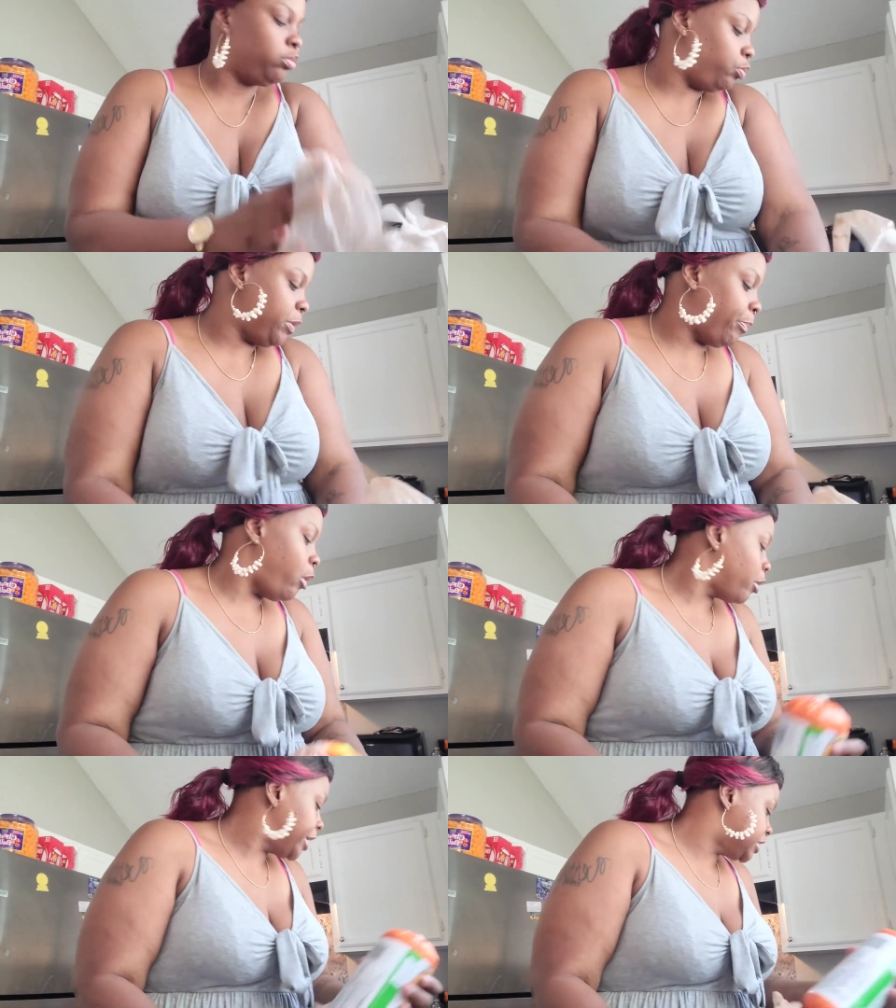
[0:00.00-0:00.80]
we
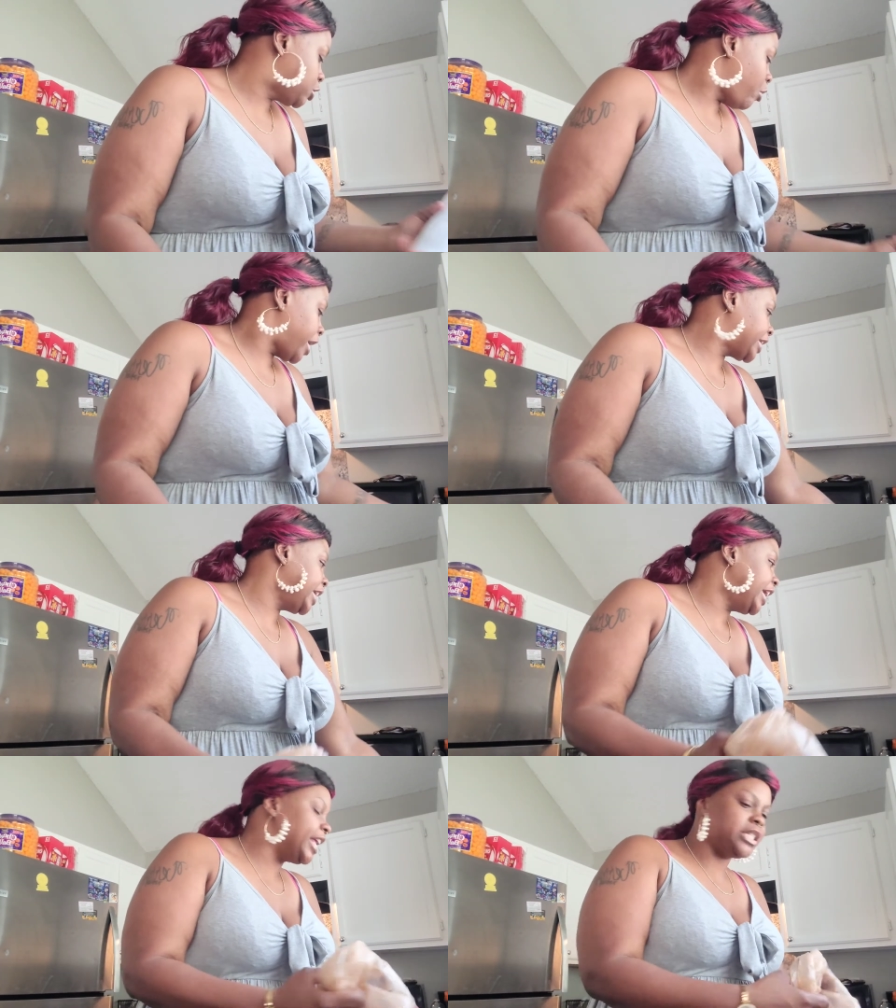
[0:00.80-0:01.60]
pour into our
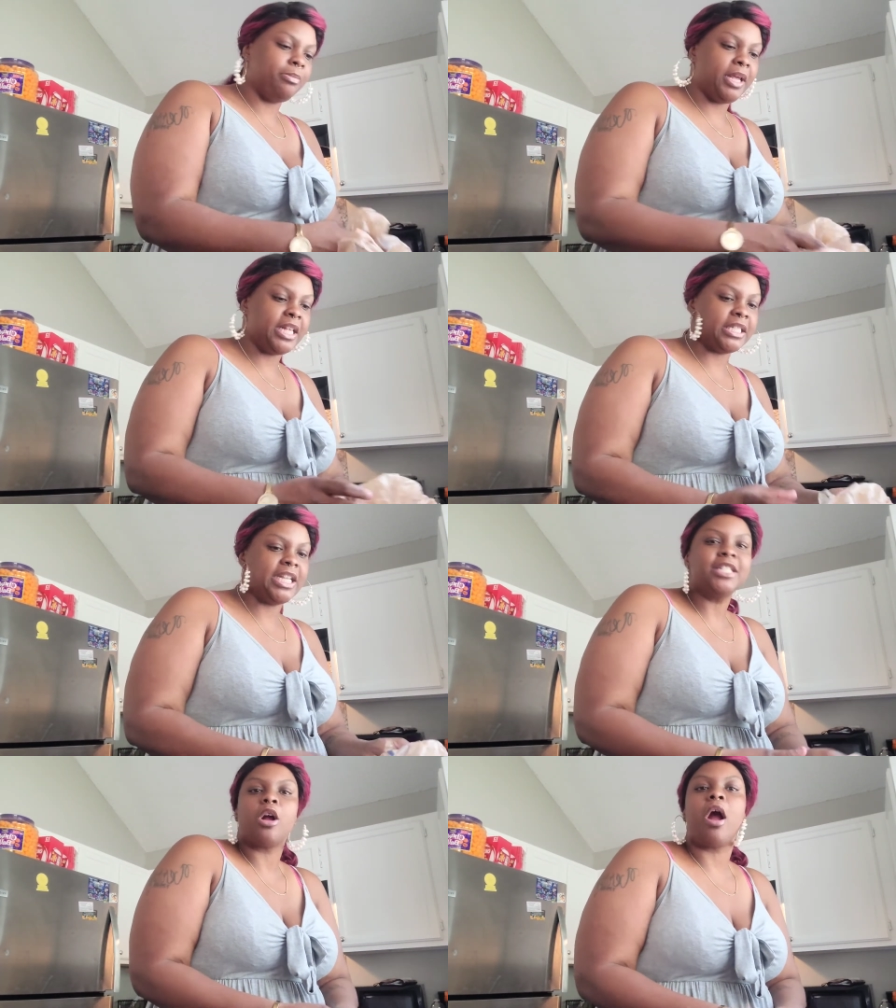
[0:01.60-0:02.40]
kids because
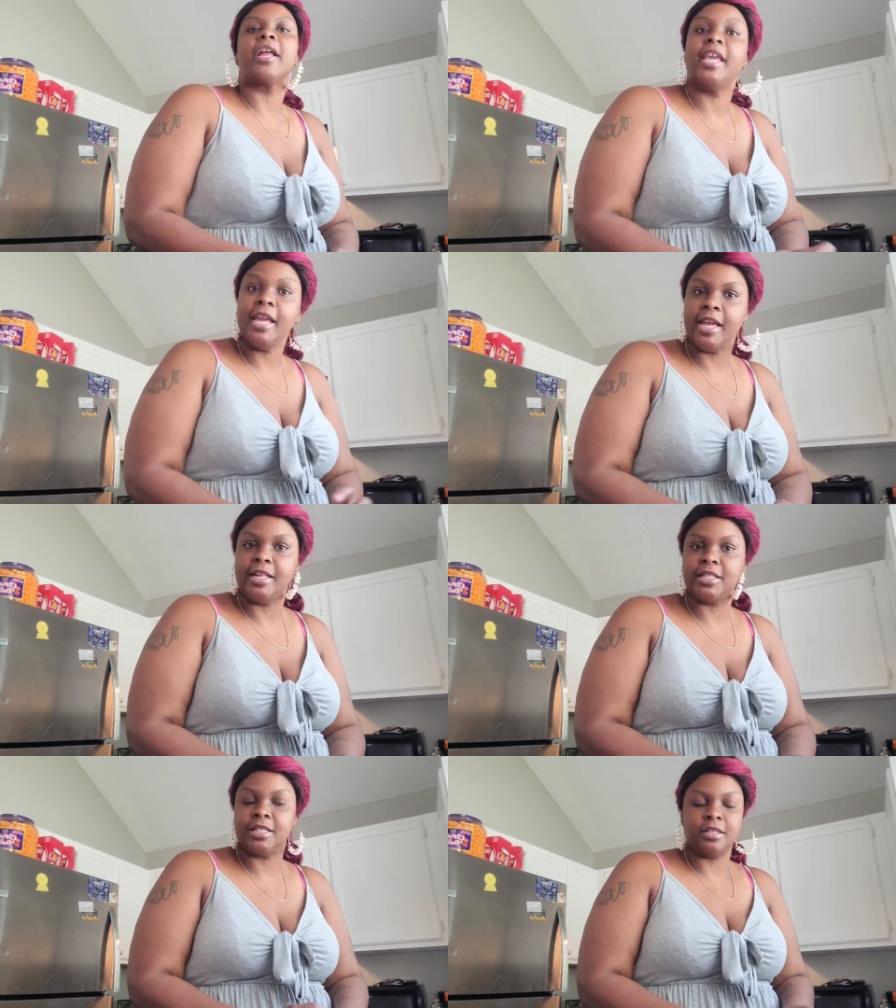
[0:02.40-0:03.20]
these are our
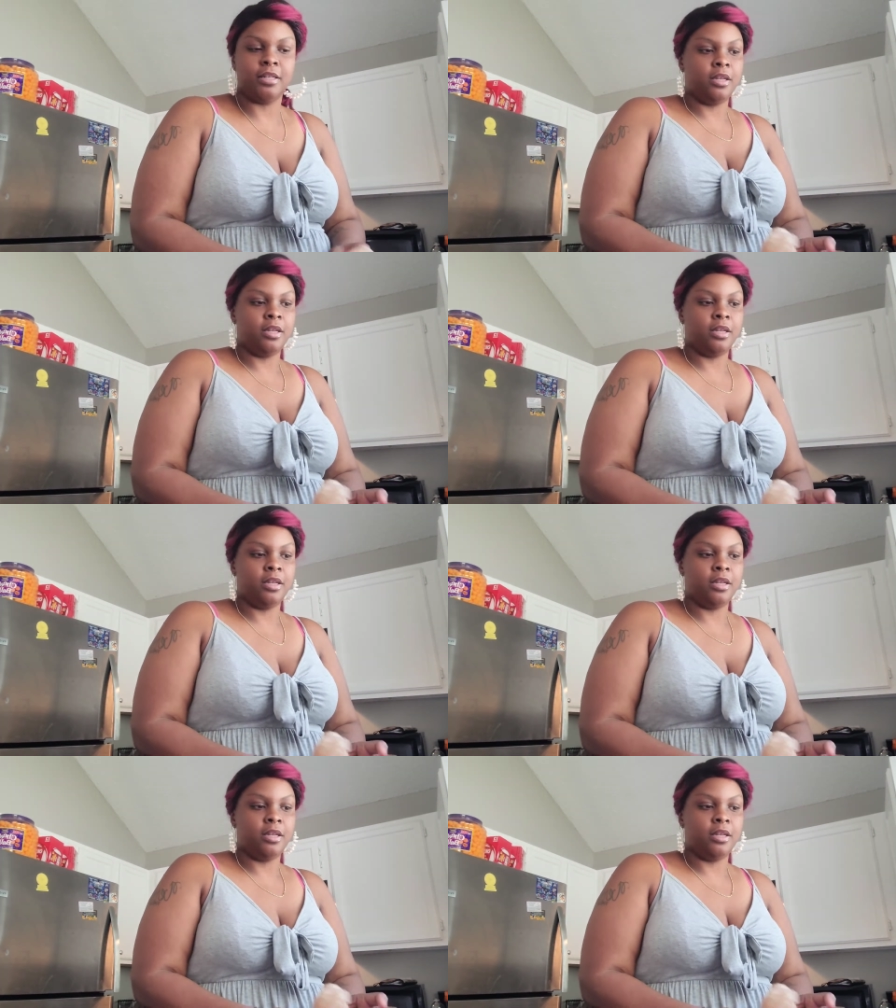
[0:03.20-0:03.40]
kids.